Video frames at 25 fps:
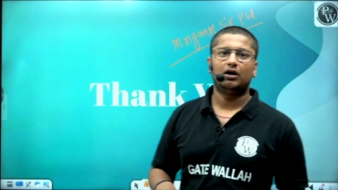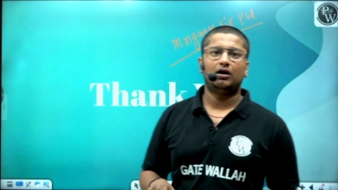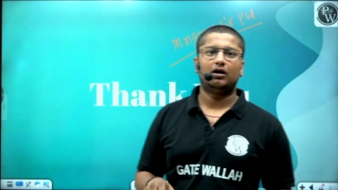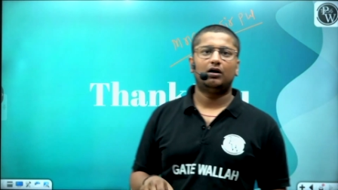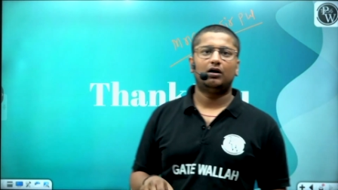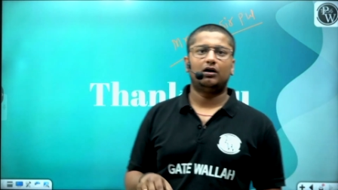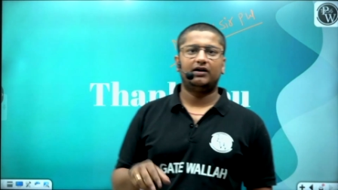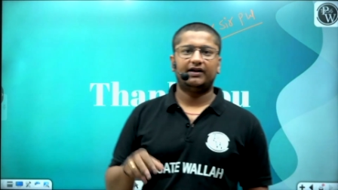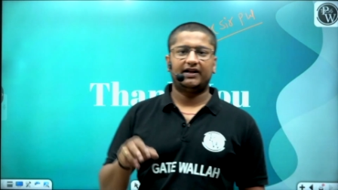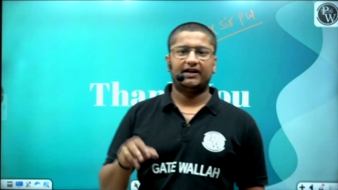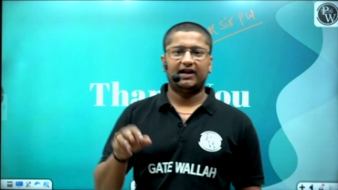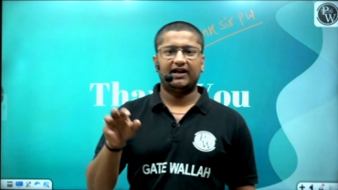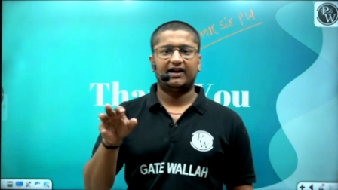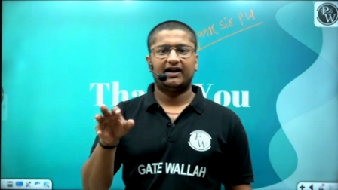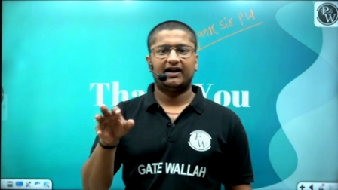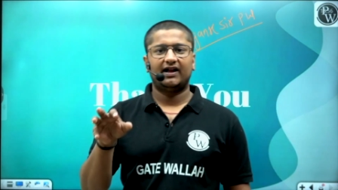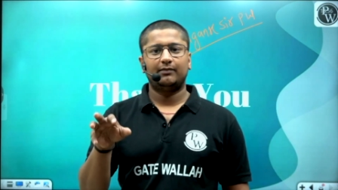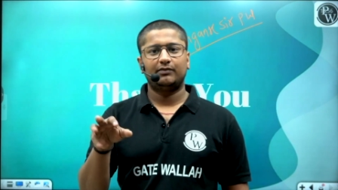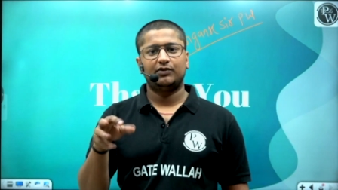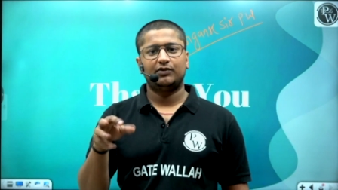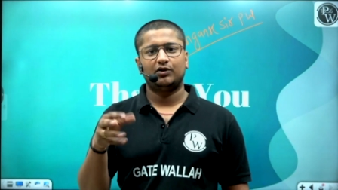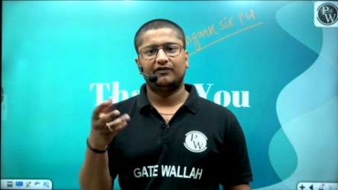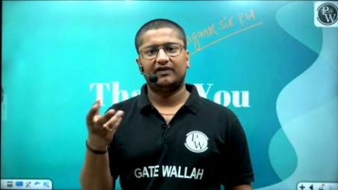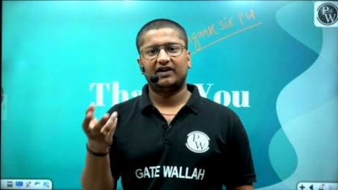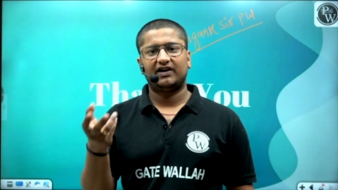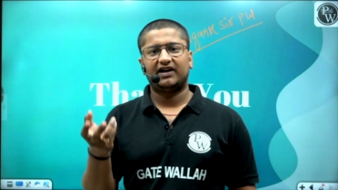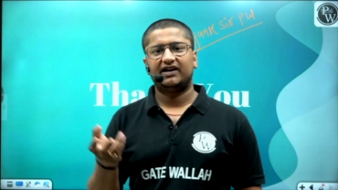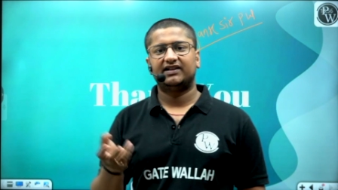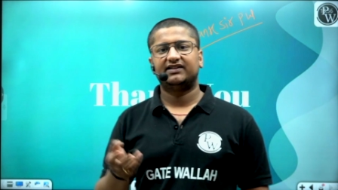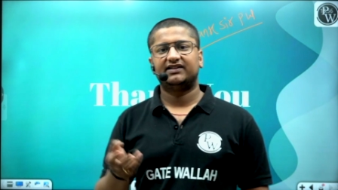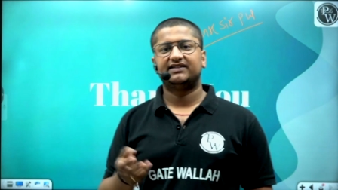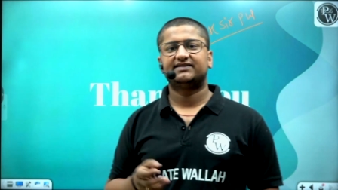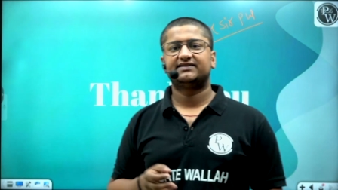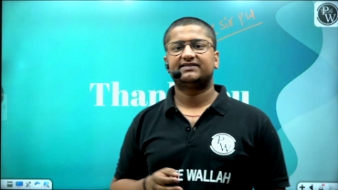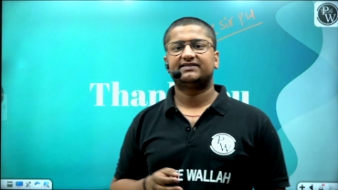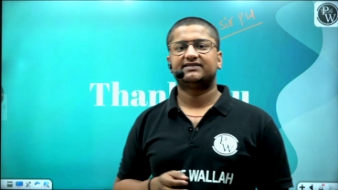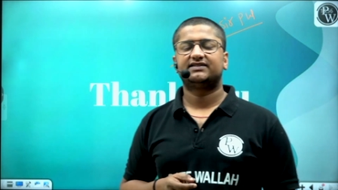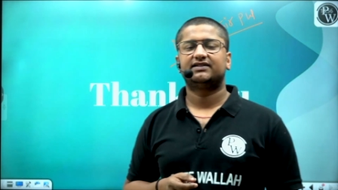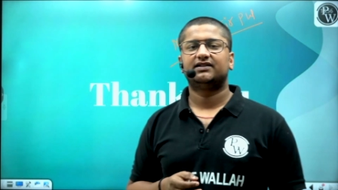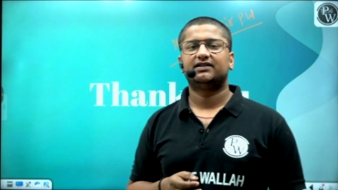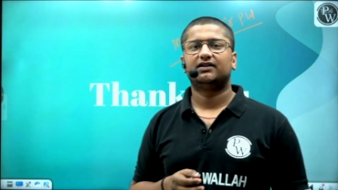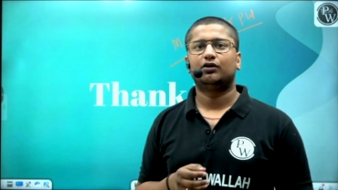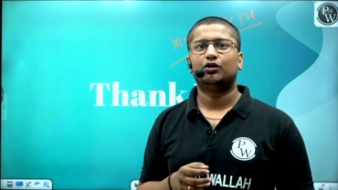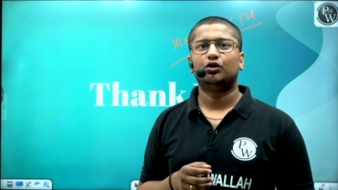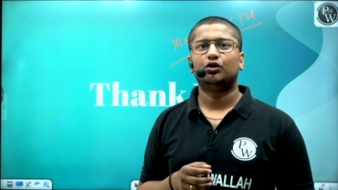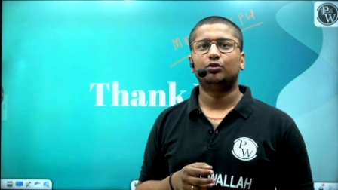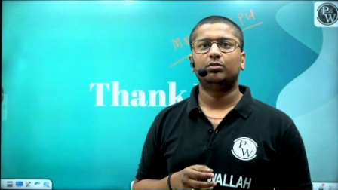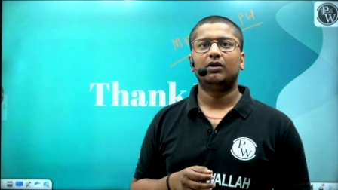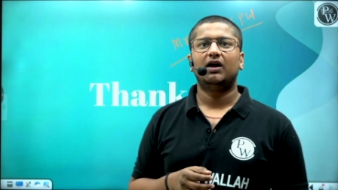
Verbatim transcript: on Telegram. You will get this group.